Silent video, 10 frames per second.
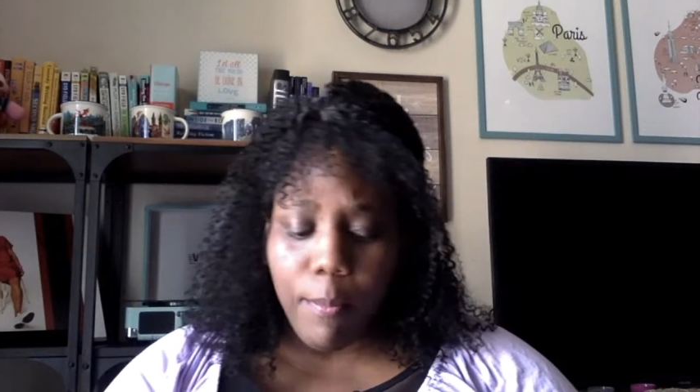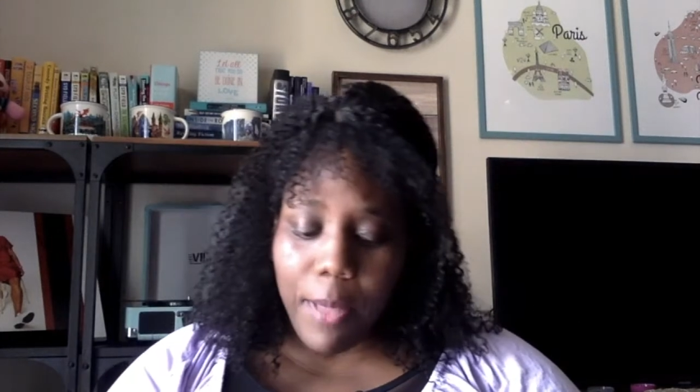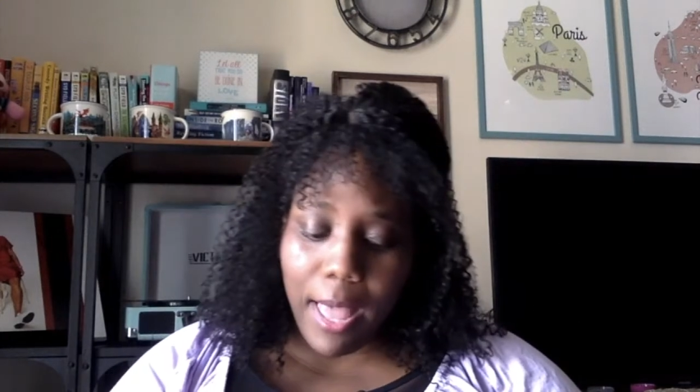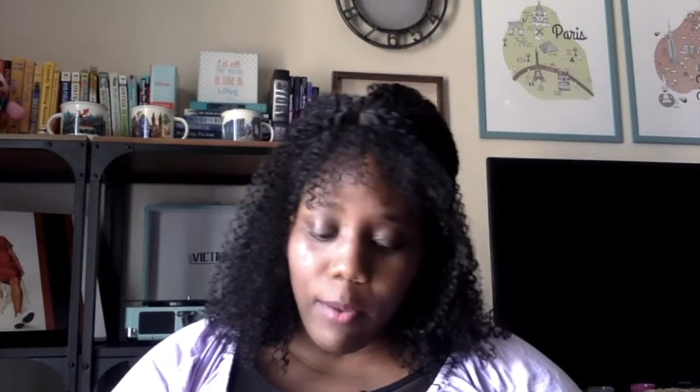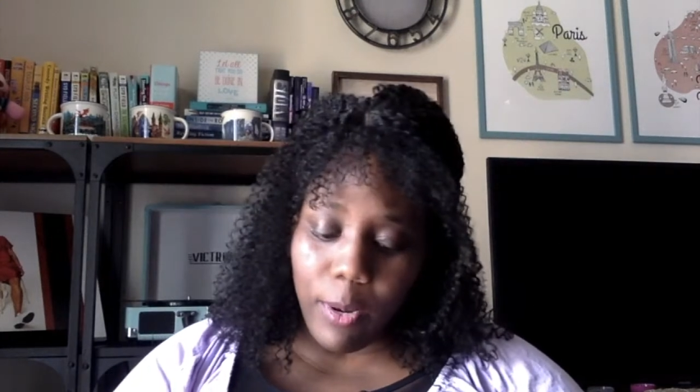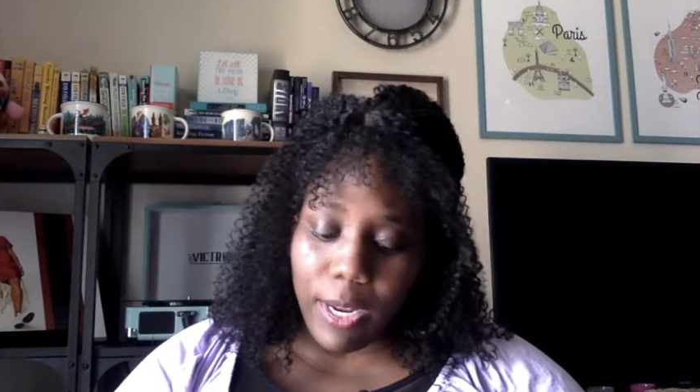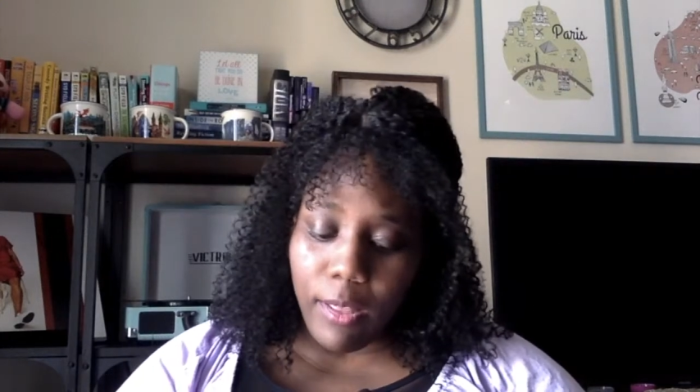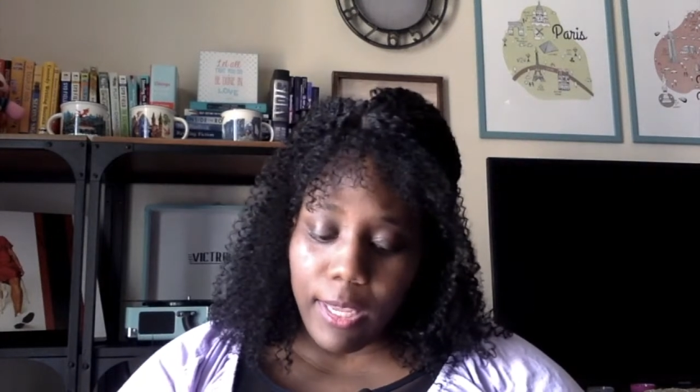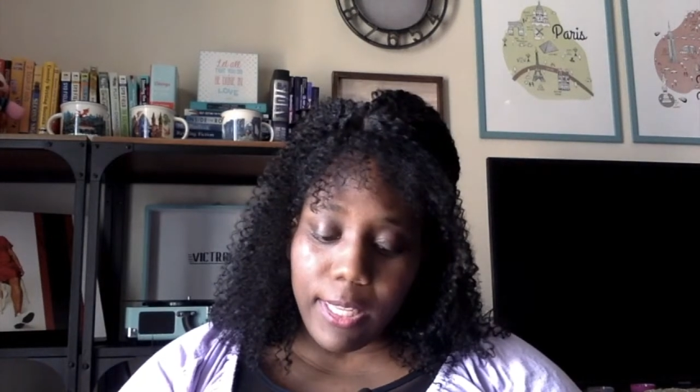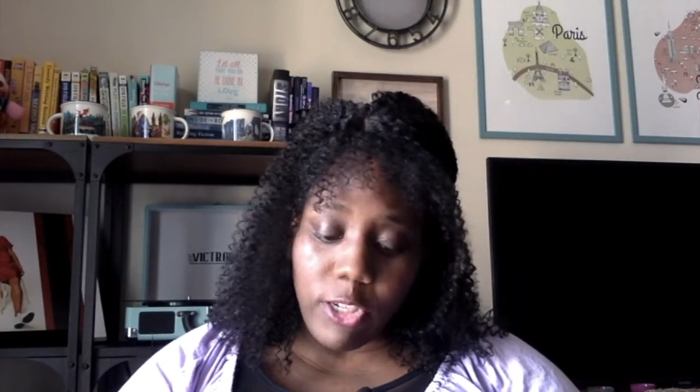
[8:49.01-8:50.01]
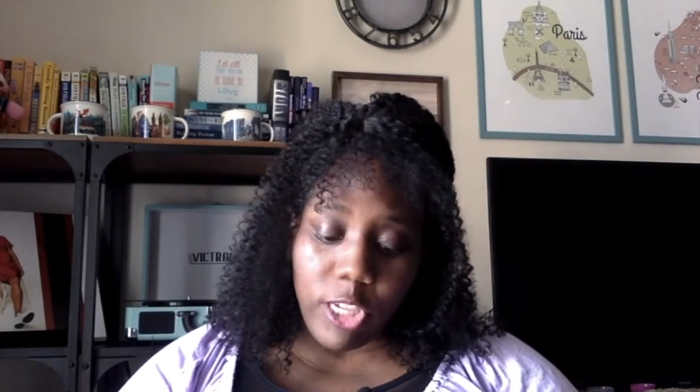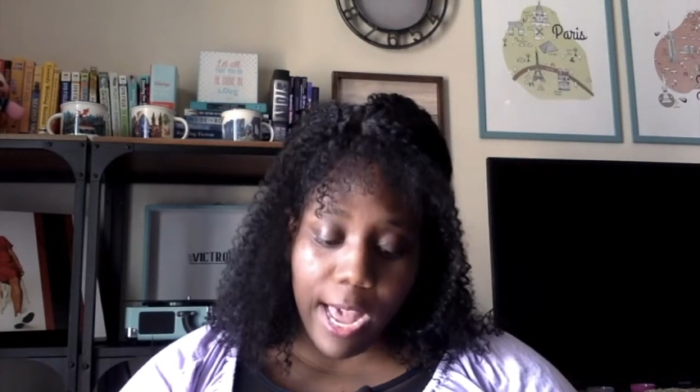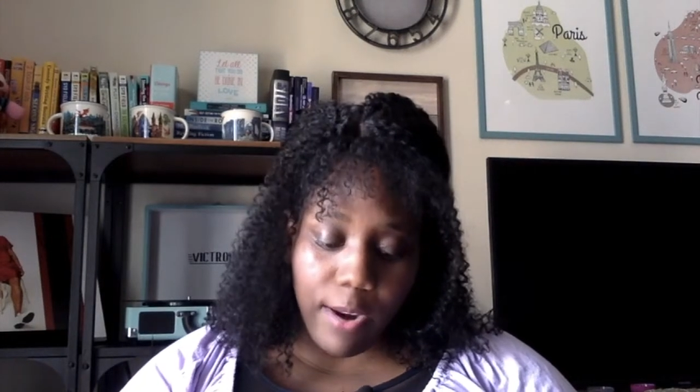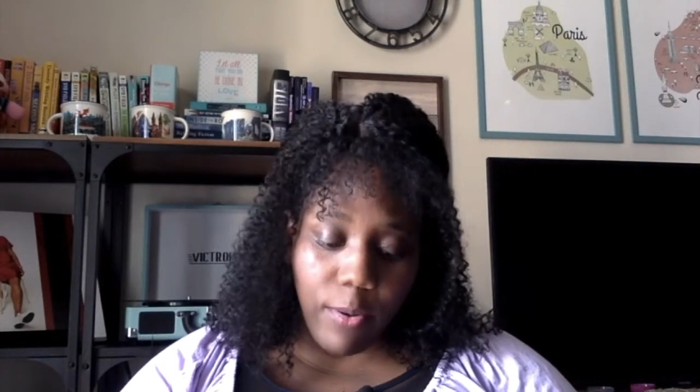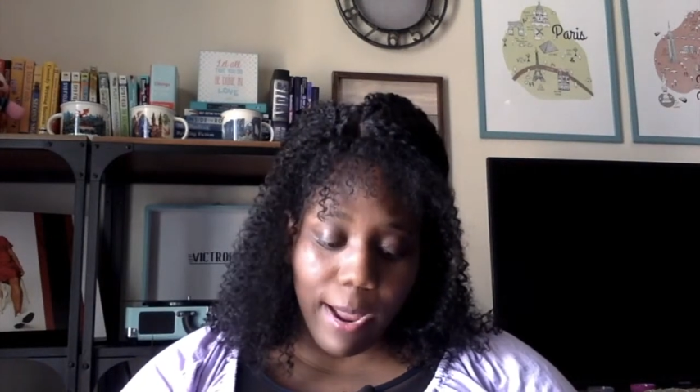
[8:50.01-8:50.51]
But when I look at the
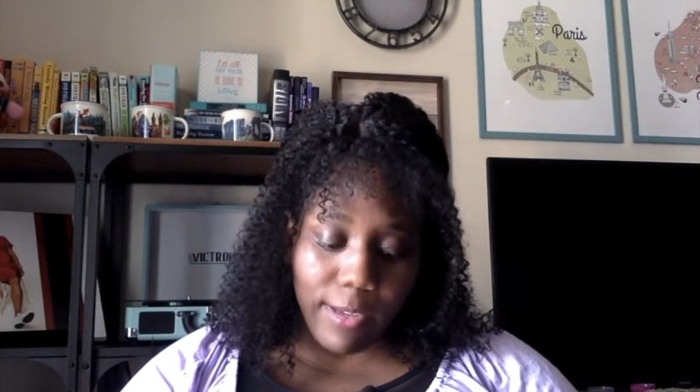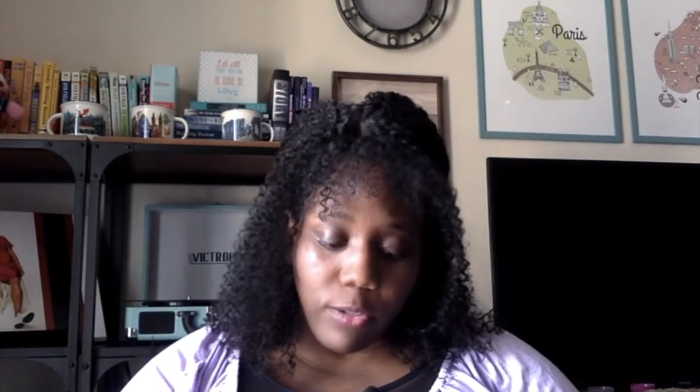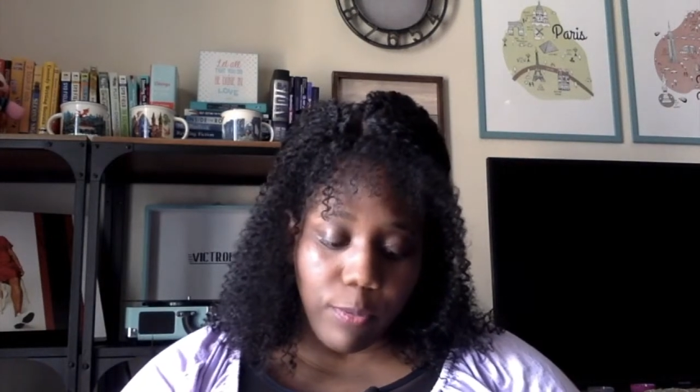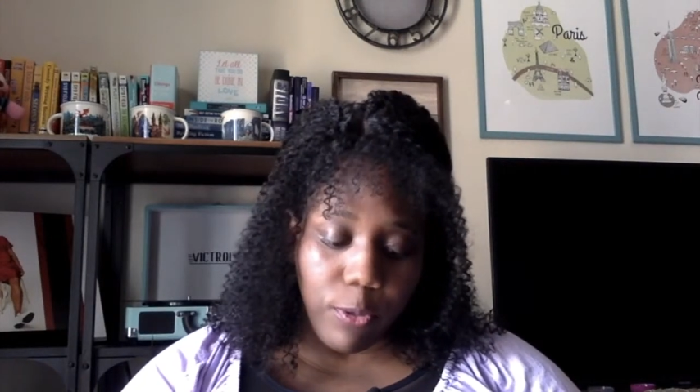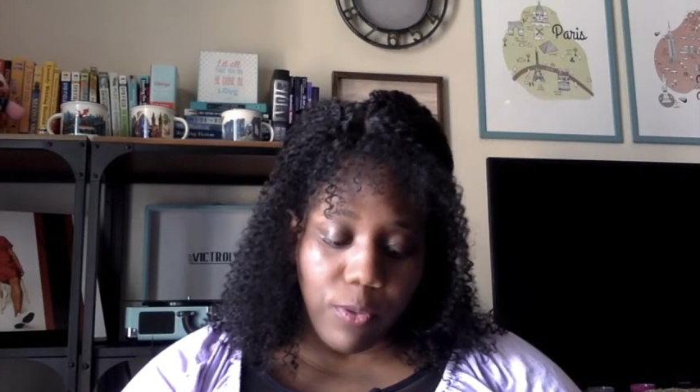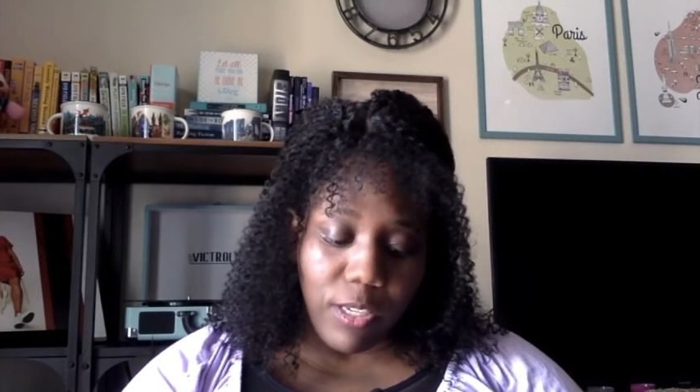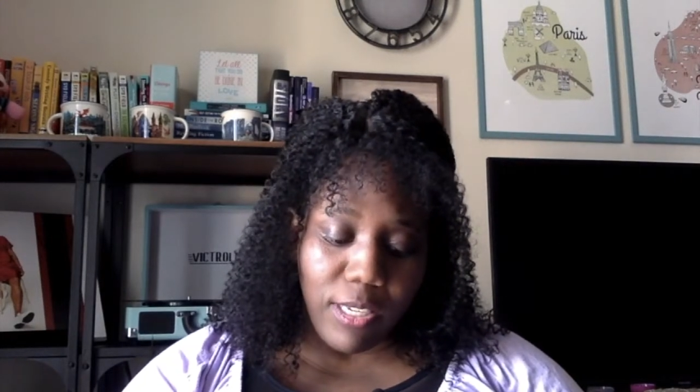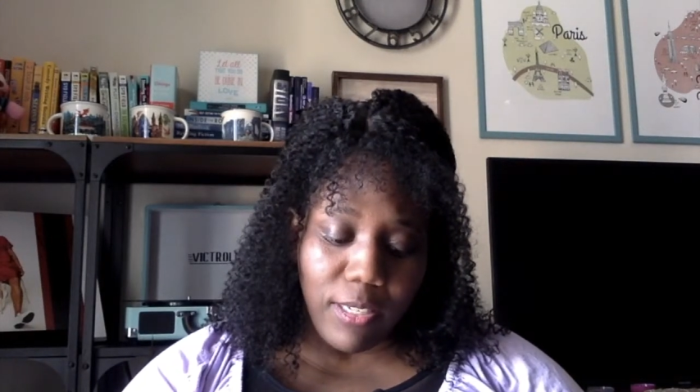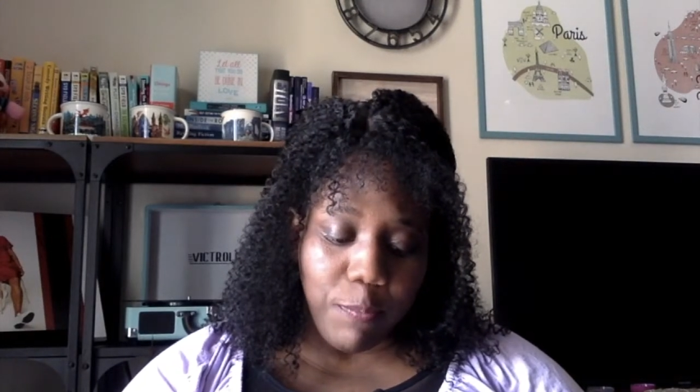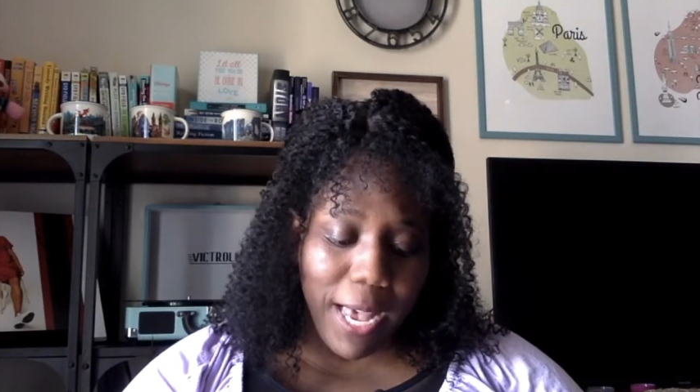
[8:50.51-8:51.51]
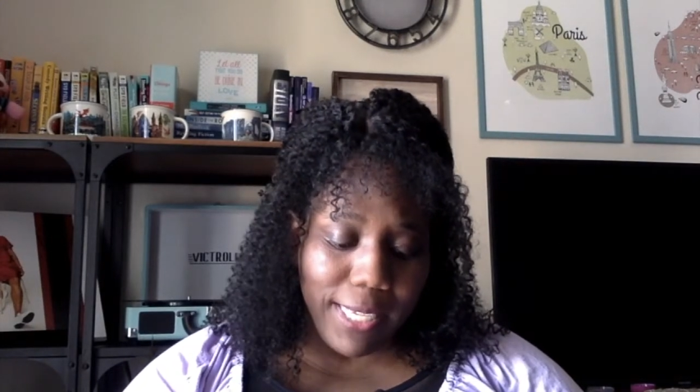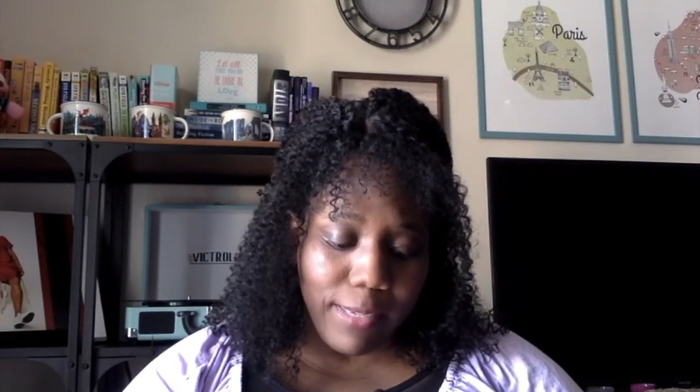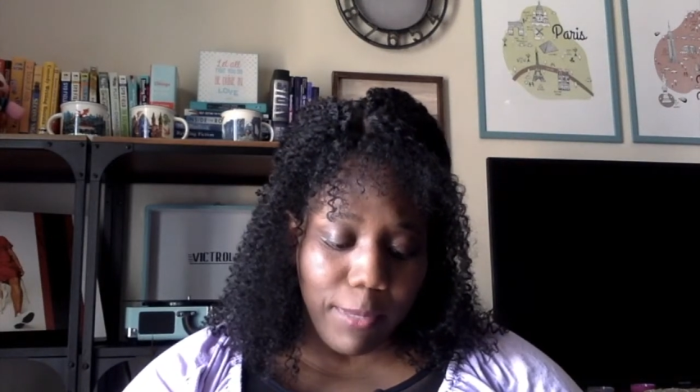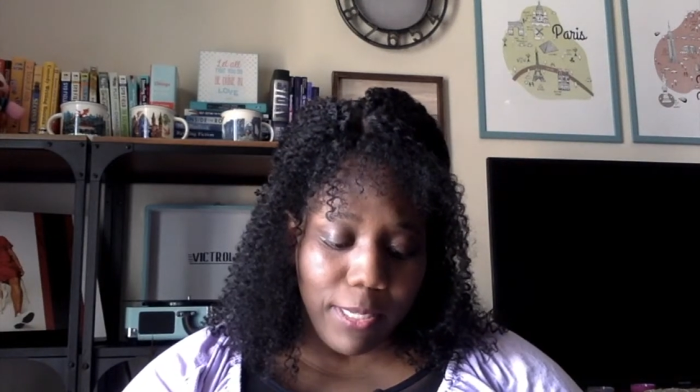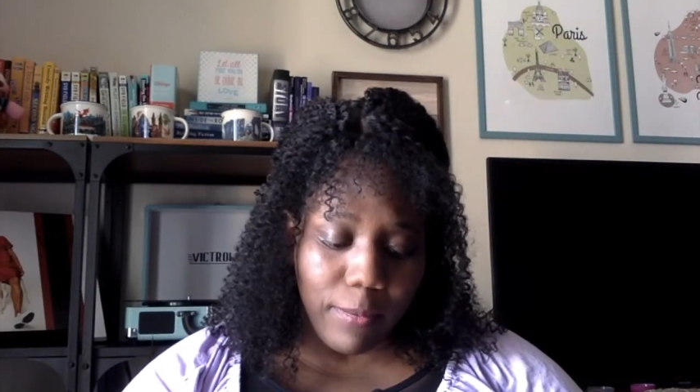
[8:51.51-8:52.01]
shadow attributes, it says
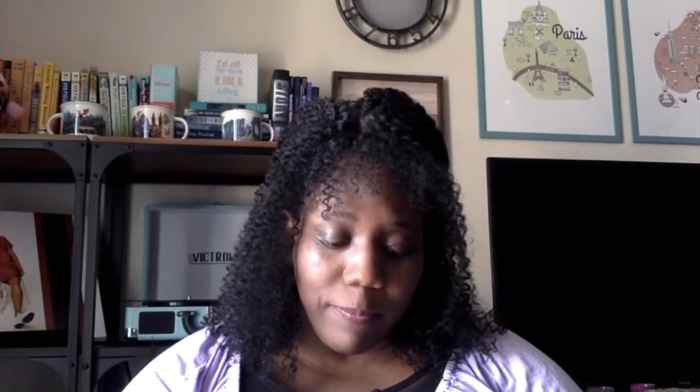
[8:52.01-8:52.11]
pessimism,